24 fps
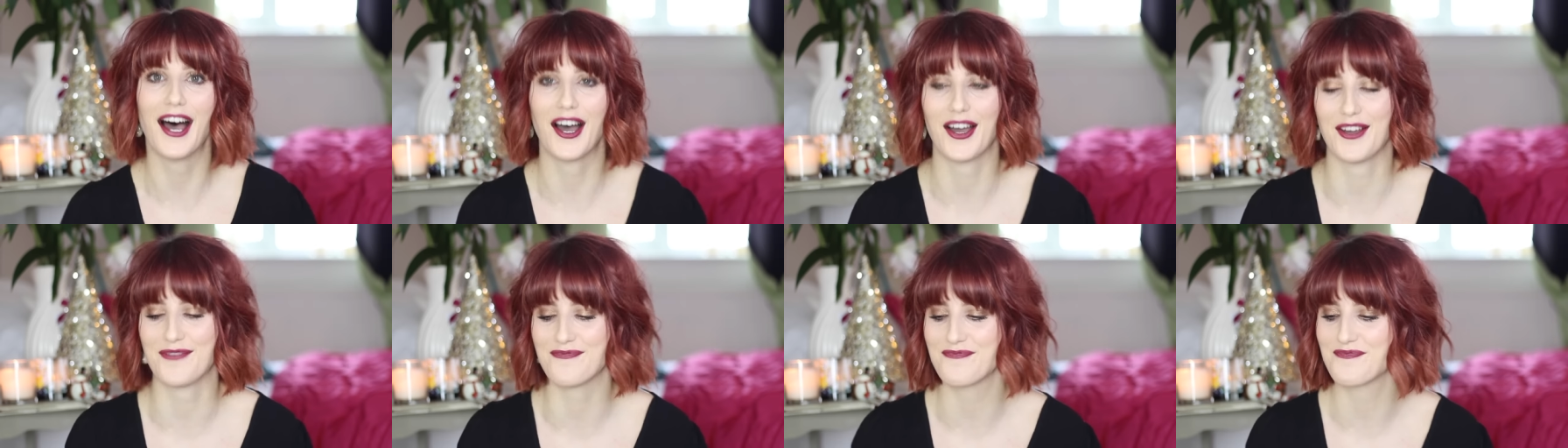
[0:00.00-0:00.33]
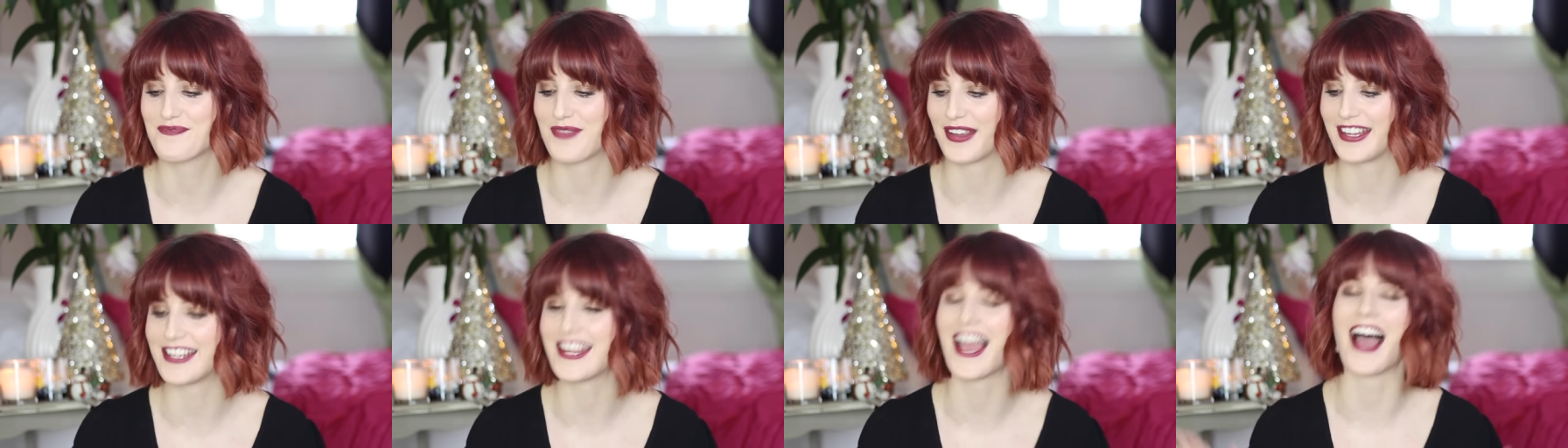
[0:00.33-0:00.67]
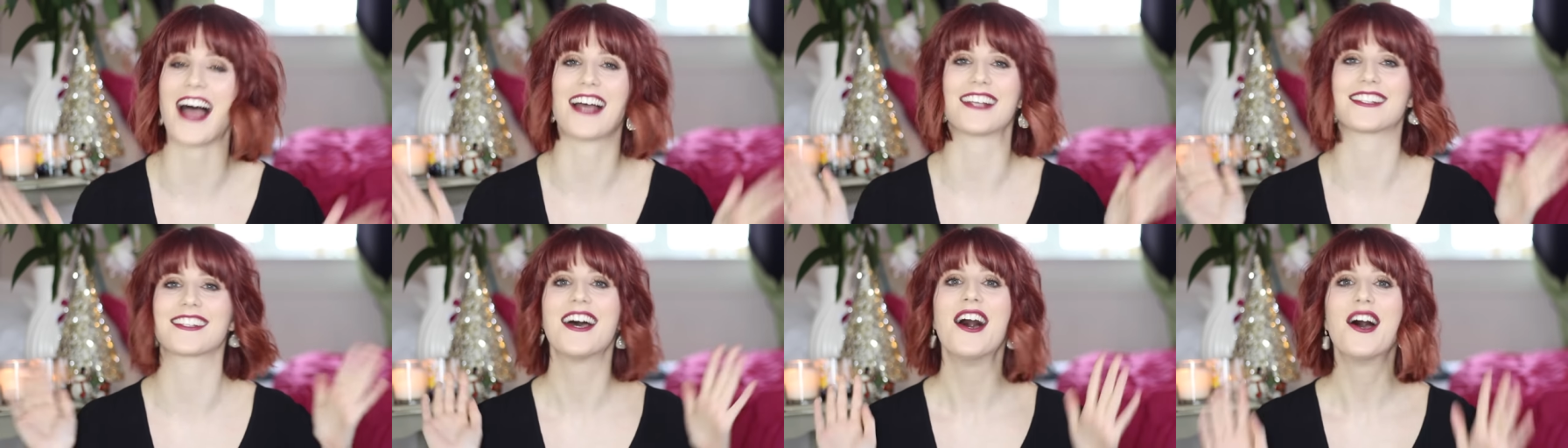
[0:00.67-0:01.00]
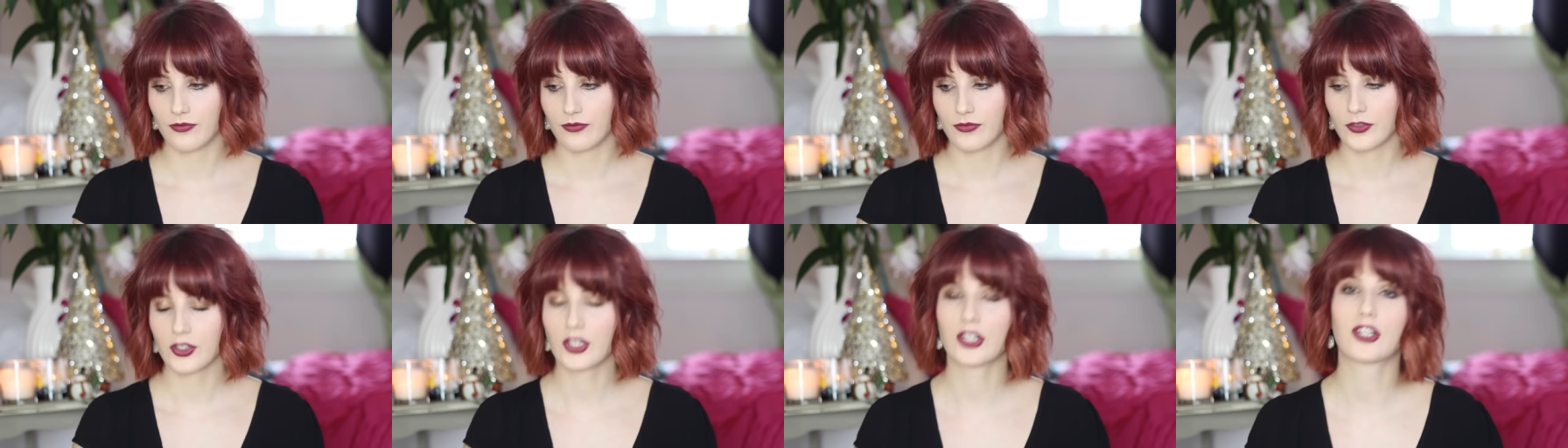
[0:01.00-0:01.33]
But yes,
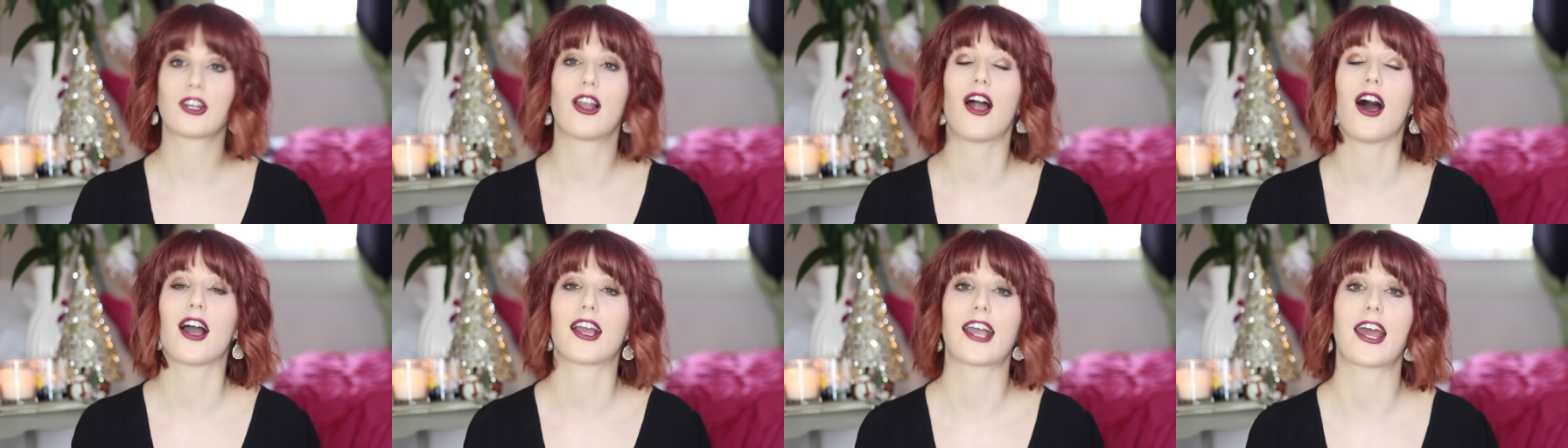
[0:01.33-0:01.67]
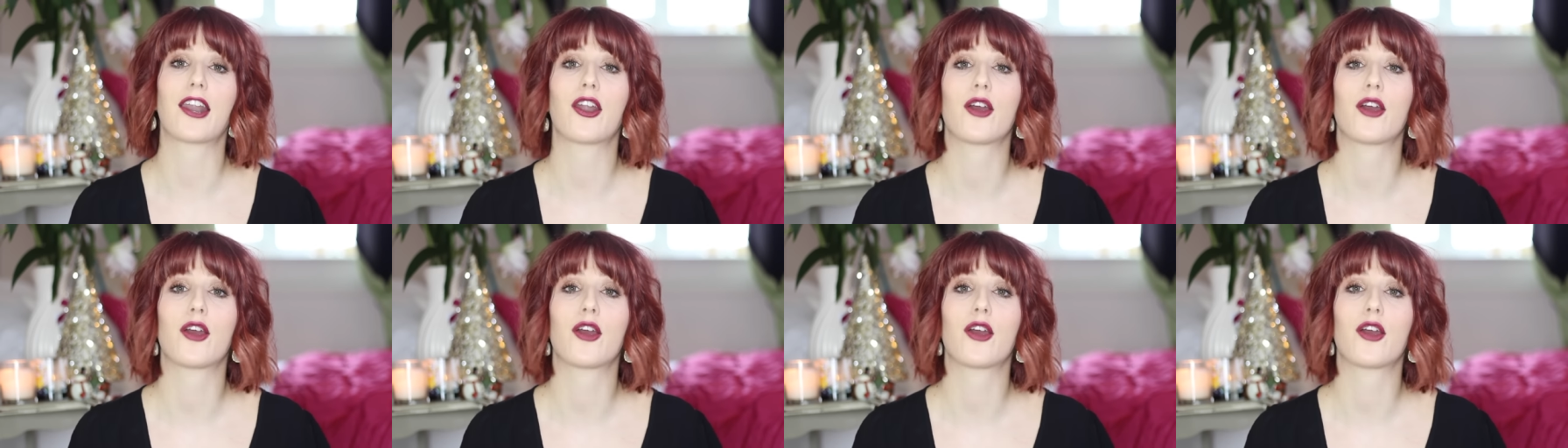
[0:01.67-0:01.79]
good luck,